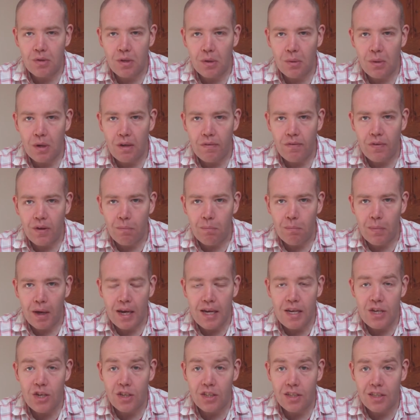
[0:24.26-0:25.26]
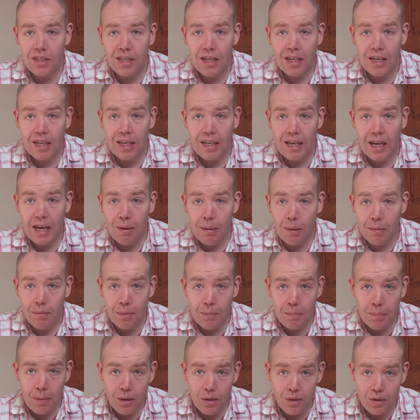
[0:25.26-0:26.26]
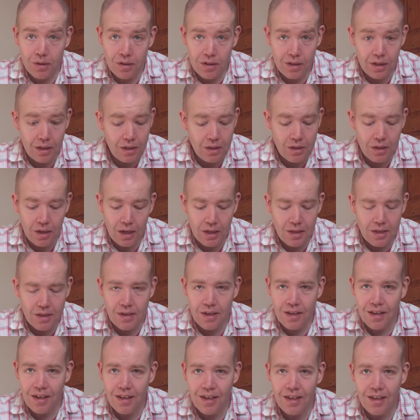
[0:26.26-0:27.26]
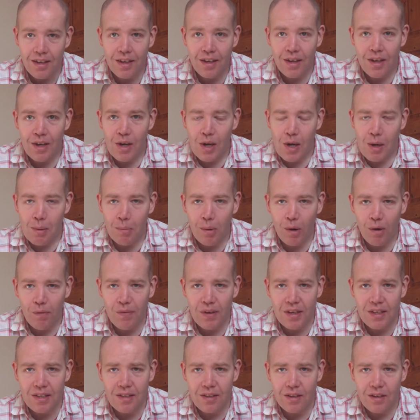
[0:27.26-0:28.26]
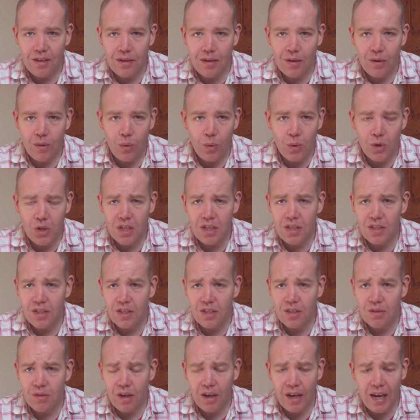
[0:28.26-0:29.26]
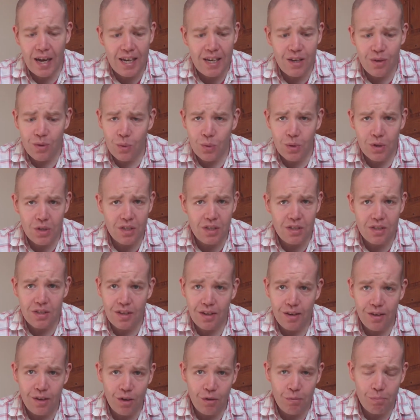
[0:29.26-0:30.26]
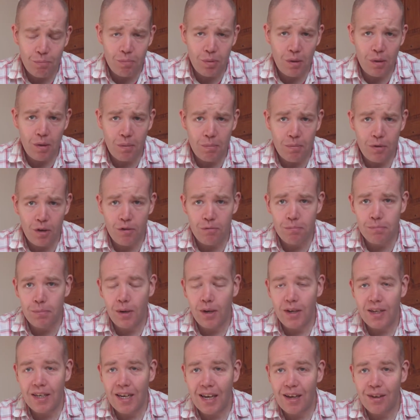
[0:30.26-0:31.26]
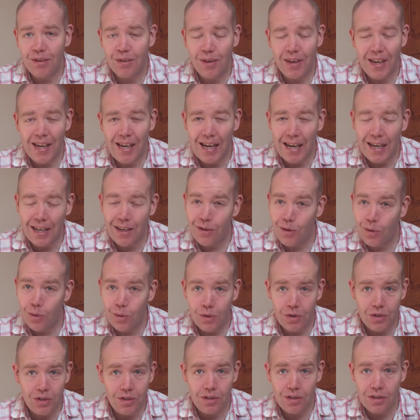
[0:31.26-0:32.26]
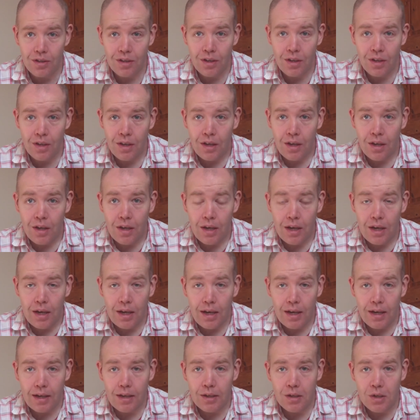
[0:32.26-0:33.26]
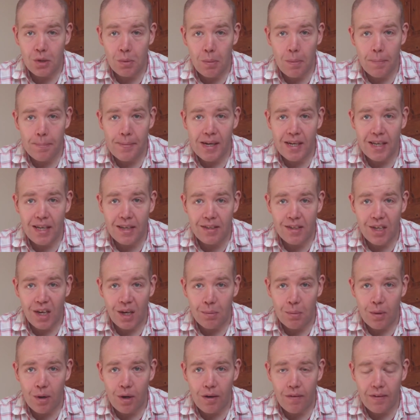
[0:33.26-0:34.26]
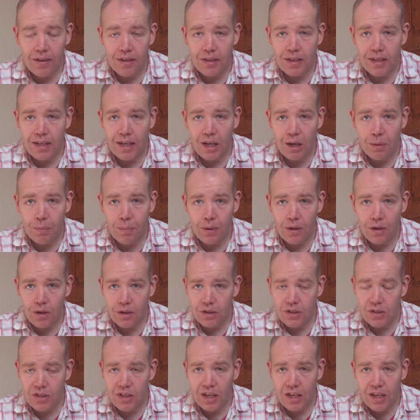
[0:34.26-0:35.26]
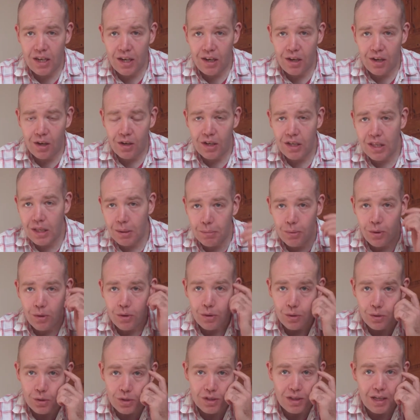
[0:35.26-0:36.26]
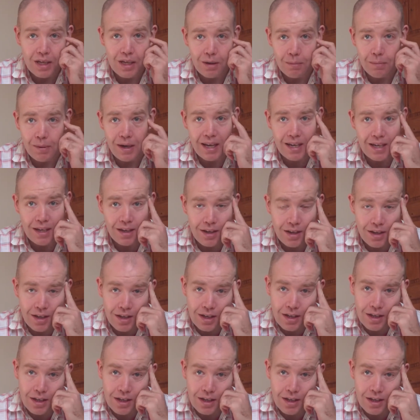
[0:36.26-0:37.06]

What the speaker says: do anything major to get a game. I mean, mostly it's more things like auctions. I hate auctions. I love buy nows. I hate auctions because there's been many a time where I've had to get up at like silly o'clock in the morning or stay up late